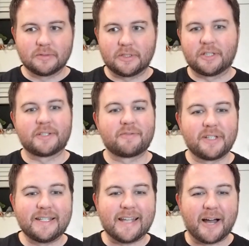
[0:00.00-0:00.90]
There's
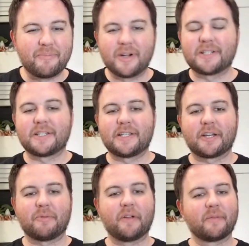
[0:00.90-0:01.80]
really not much to take
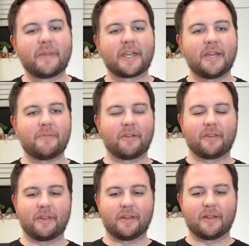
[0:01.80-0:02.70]
away from that game other
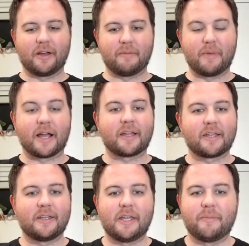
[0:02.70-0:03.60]
than uh,
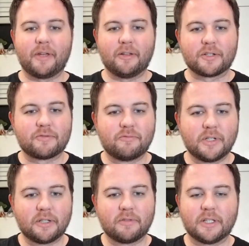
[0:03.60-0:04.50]
Yemi looked
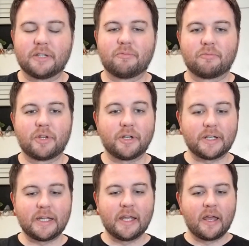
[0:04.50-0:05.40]
really, really good.